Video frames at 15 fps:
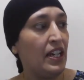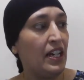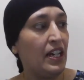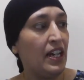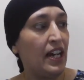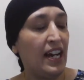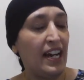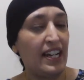
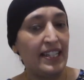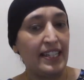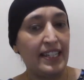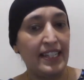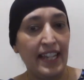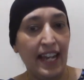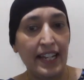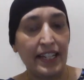a
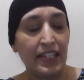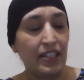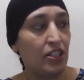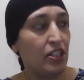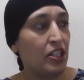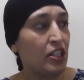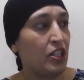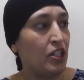dead
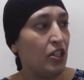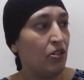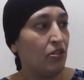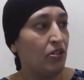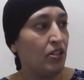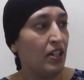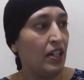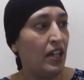slug,
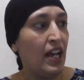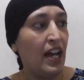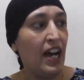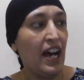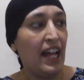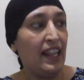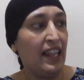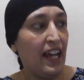a
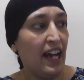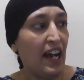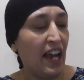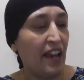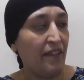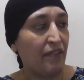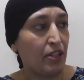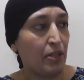live
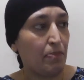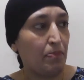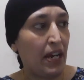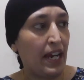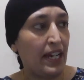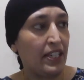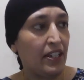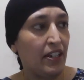
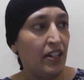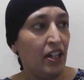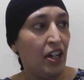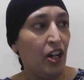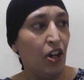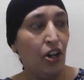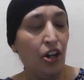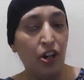spider,
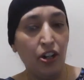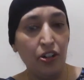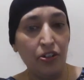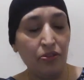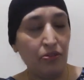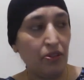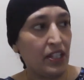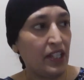
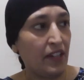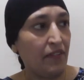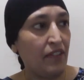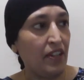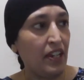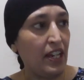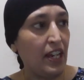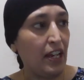hundreds of
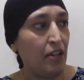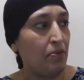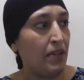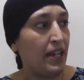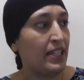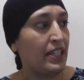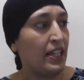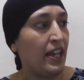
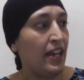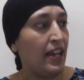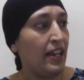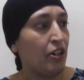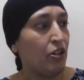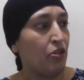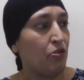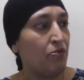earwigs
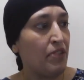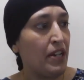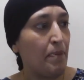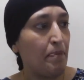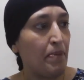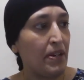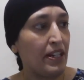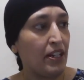
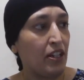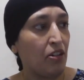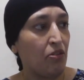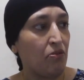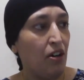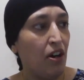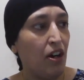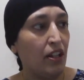creeping and
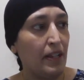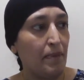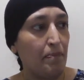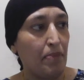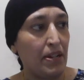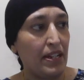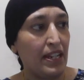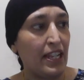crawling
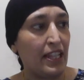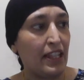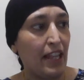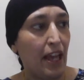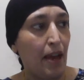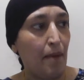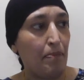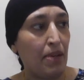beneath
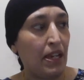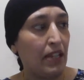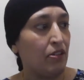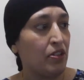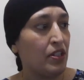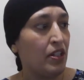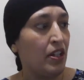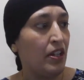their pillows.
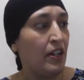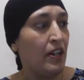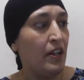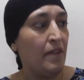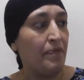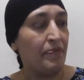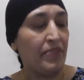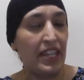
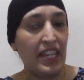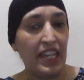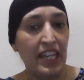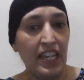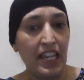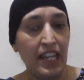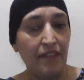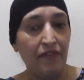
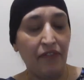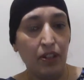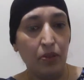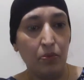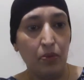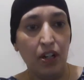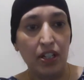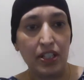Evil
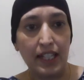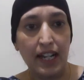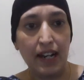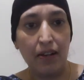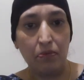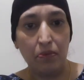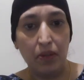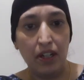was at
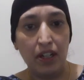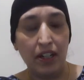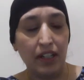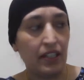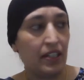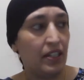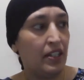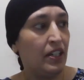work,
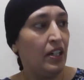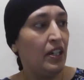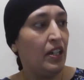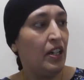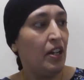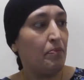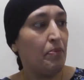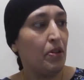
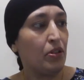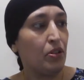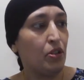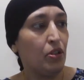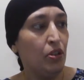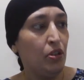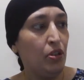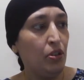but
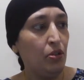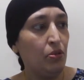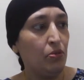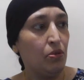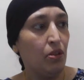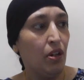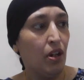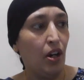who
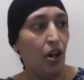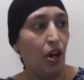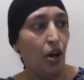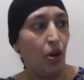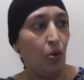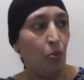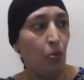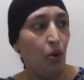or
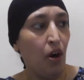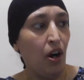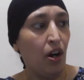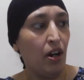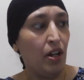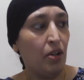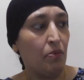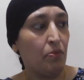what
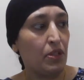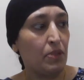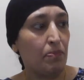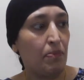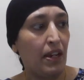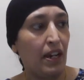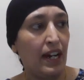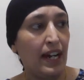was
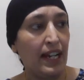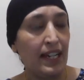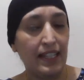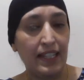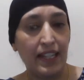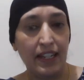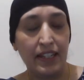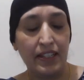behind
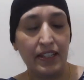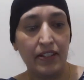it?